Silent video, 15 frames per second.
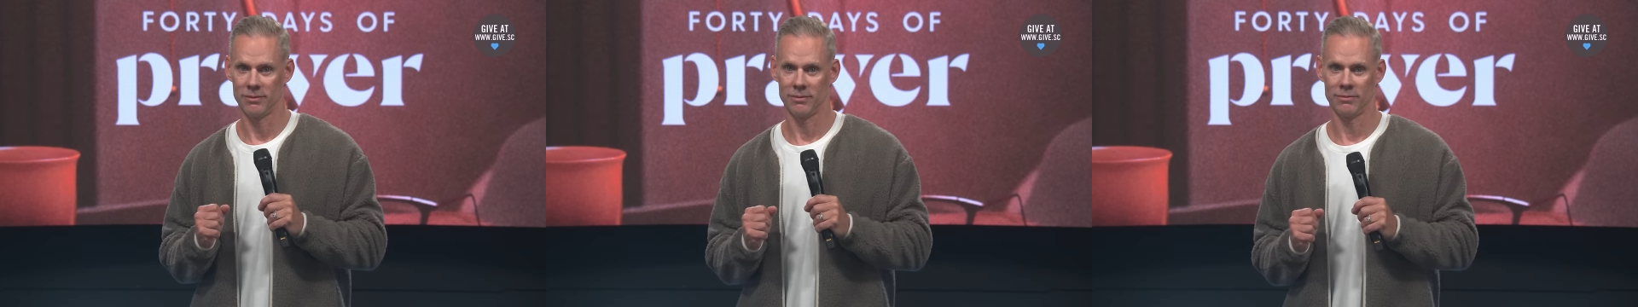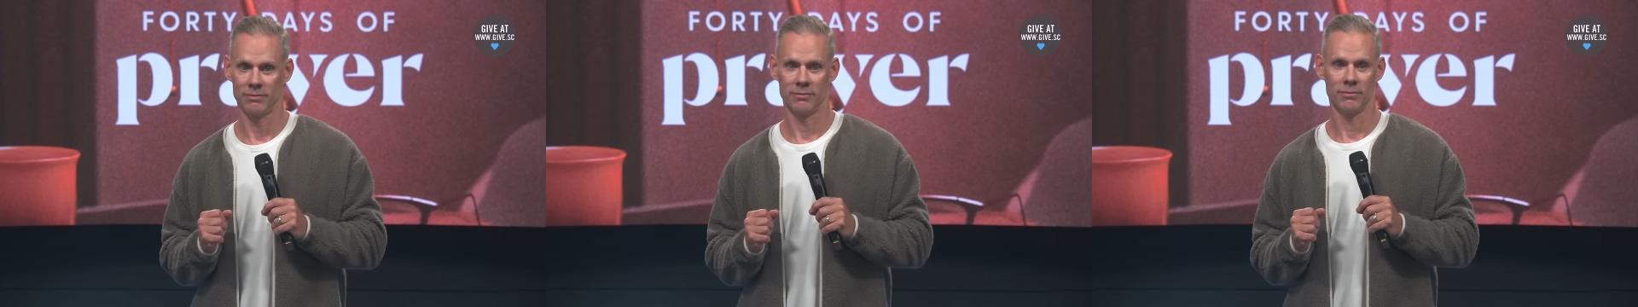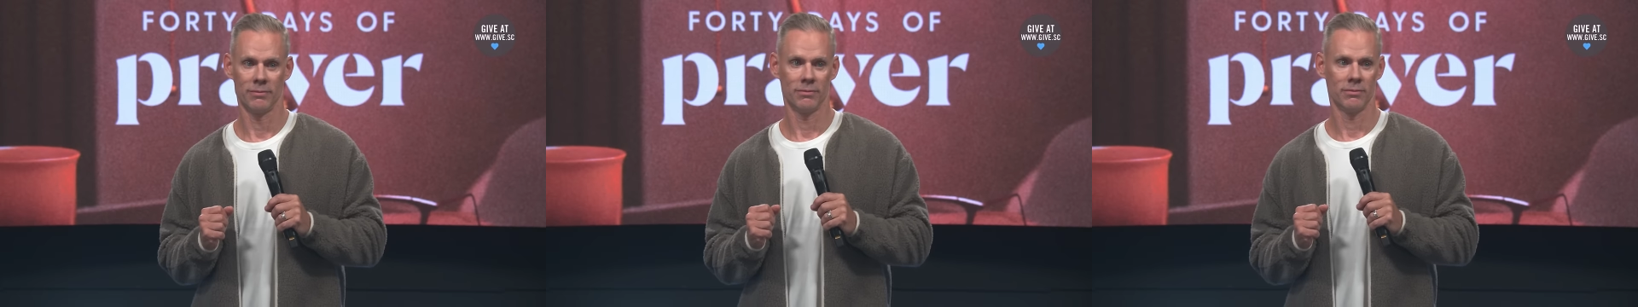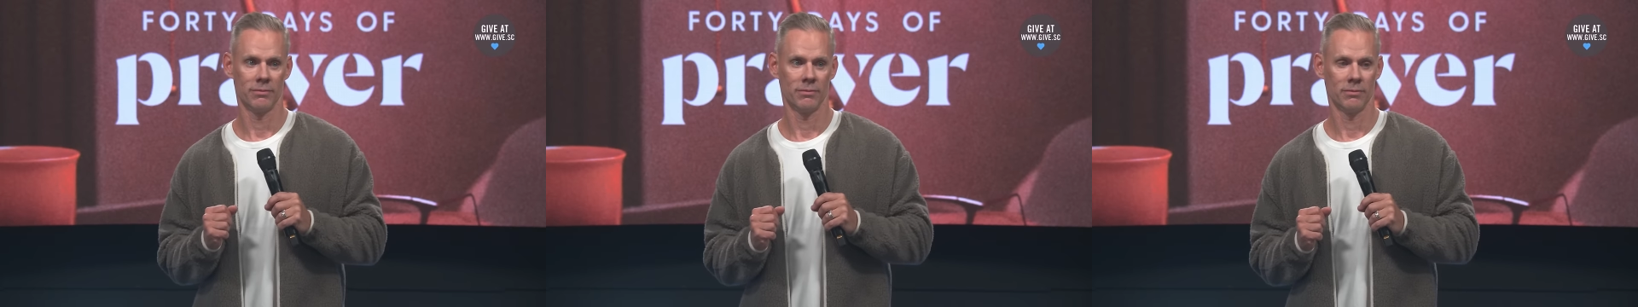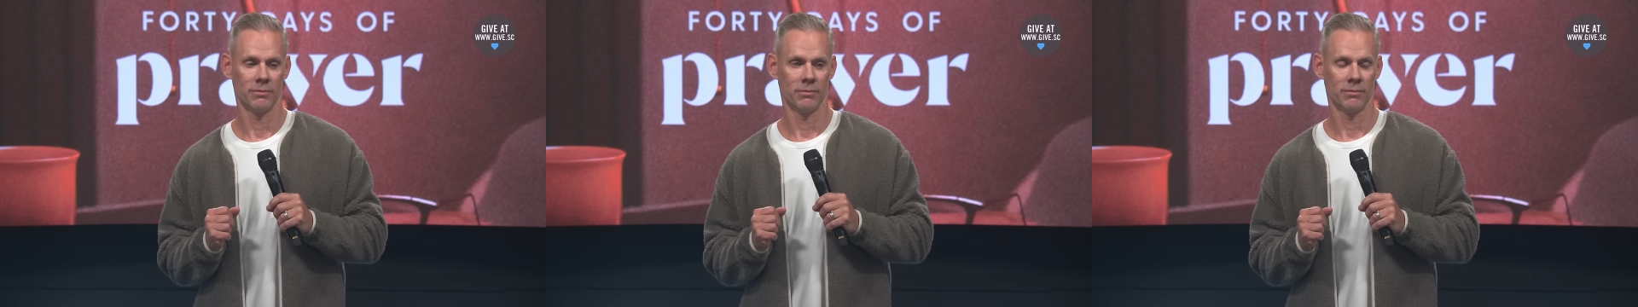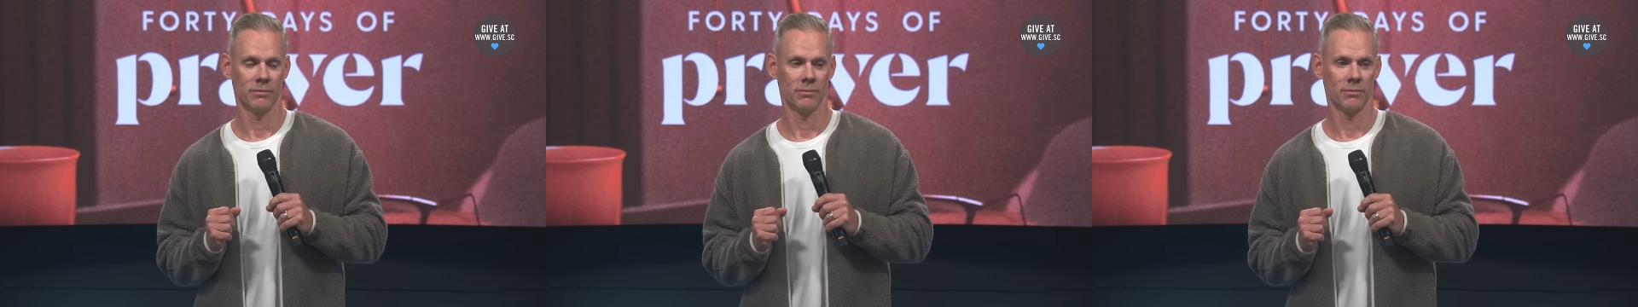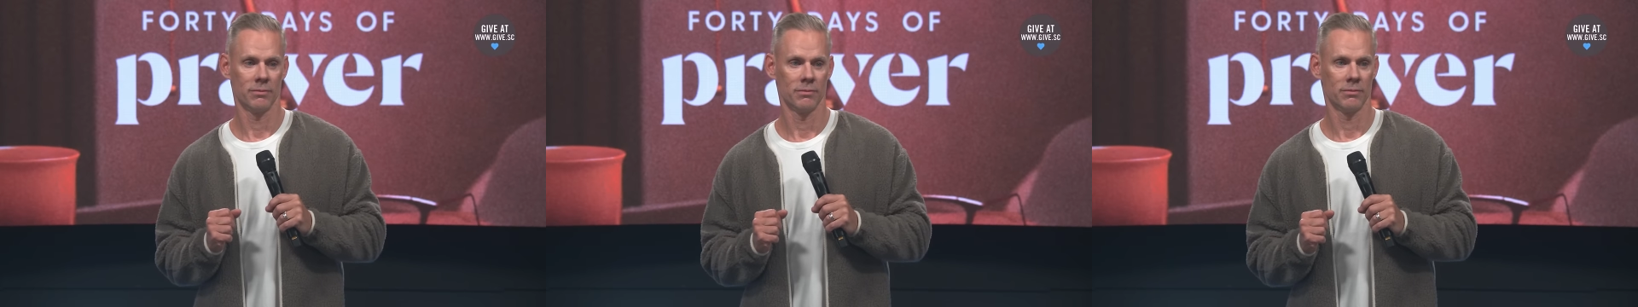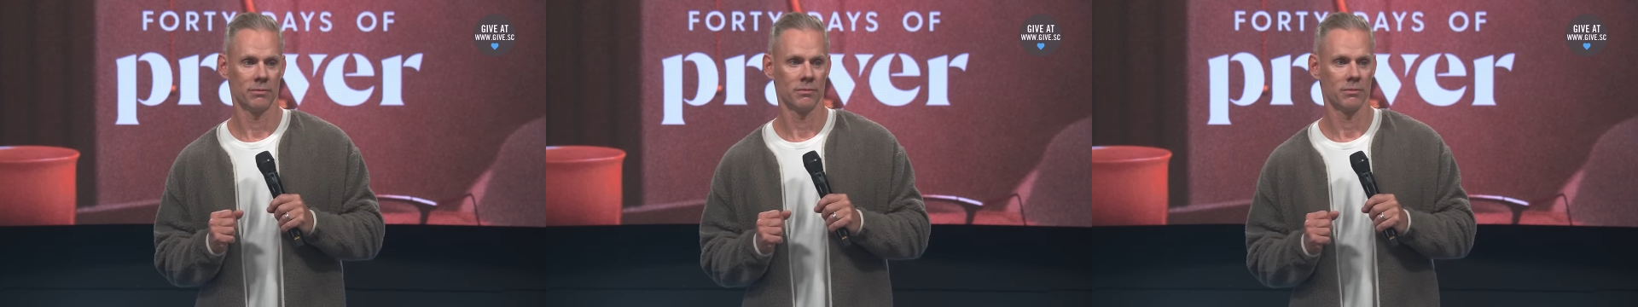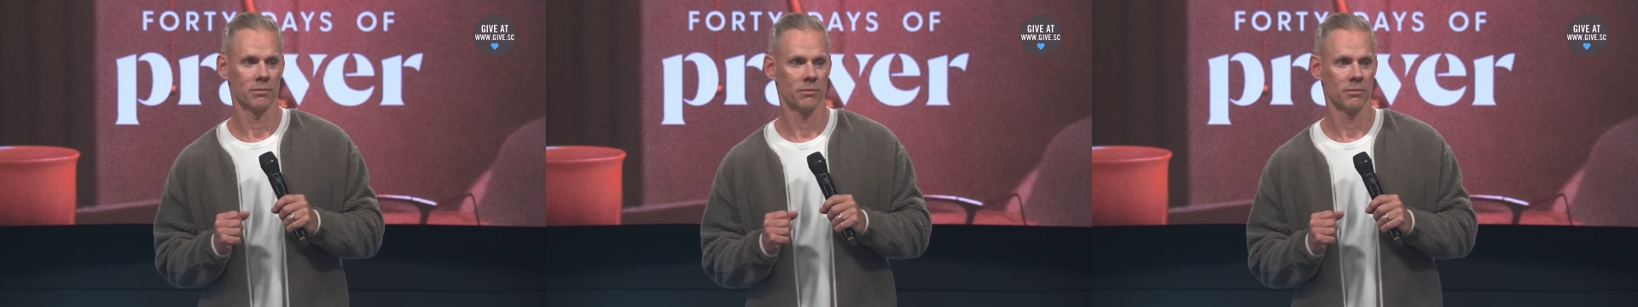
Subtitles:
(no one is talking)